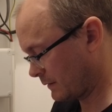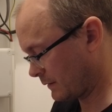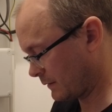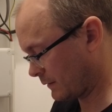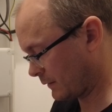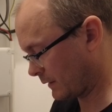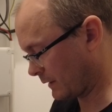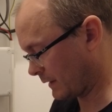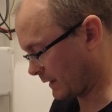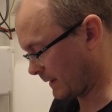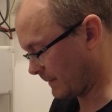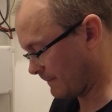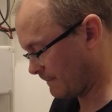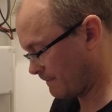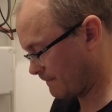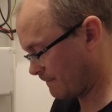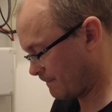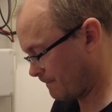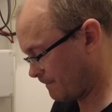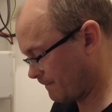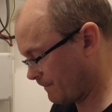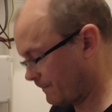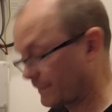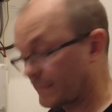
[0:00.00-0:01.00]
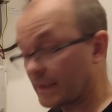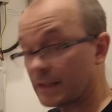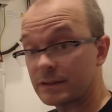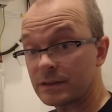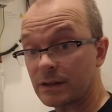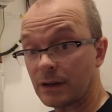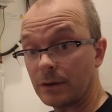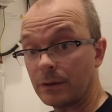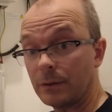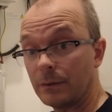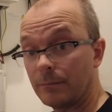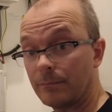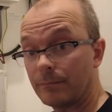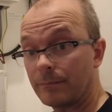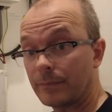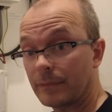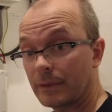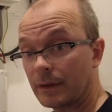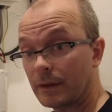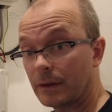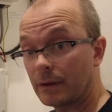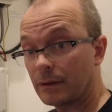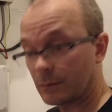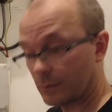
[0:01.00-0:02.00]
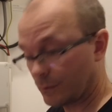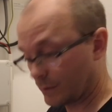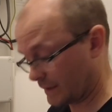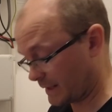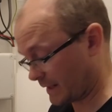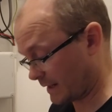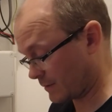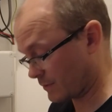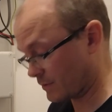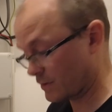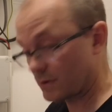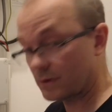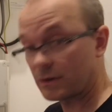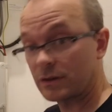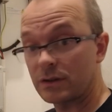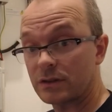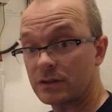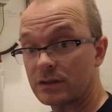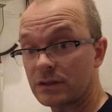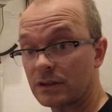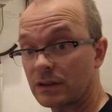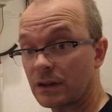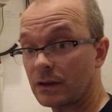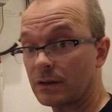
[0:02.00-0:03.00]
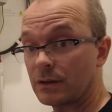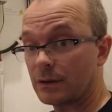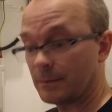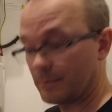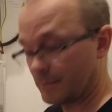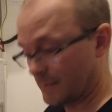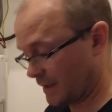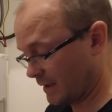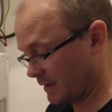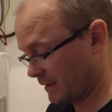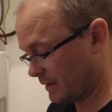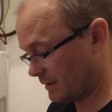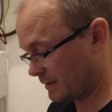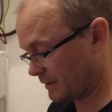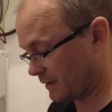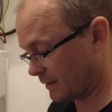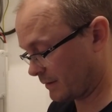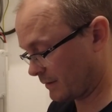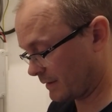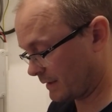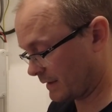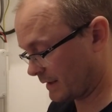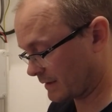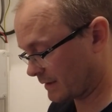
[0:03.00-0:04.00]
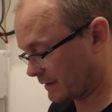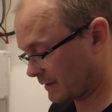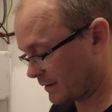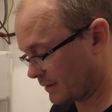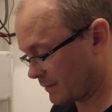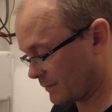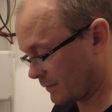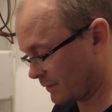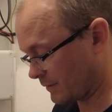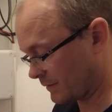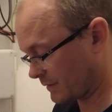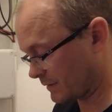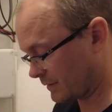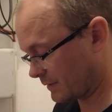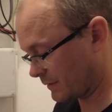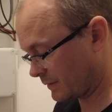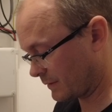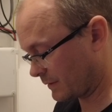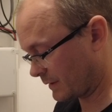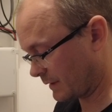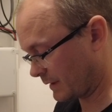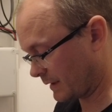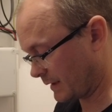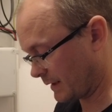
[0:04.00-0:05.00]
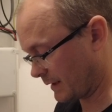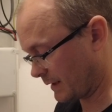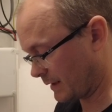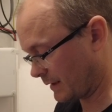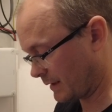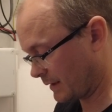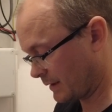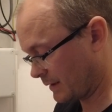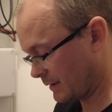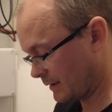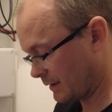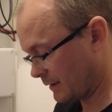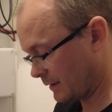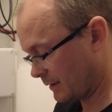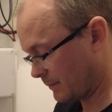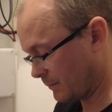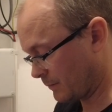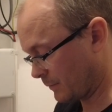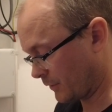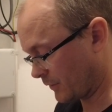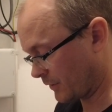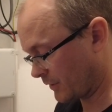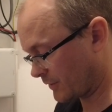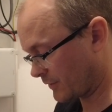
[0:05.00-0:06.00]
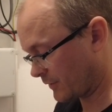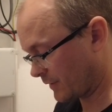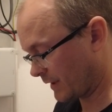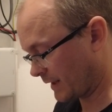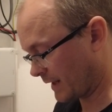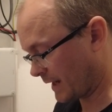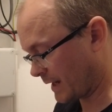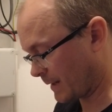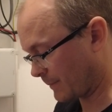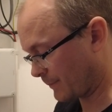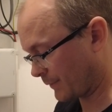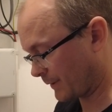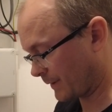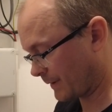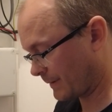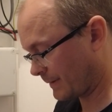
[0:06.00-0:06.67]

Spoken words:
Okay, so we're now good to go. So let's go onto the monitoring app.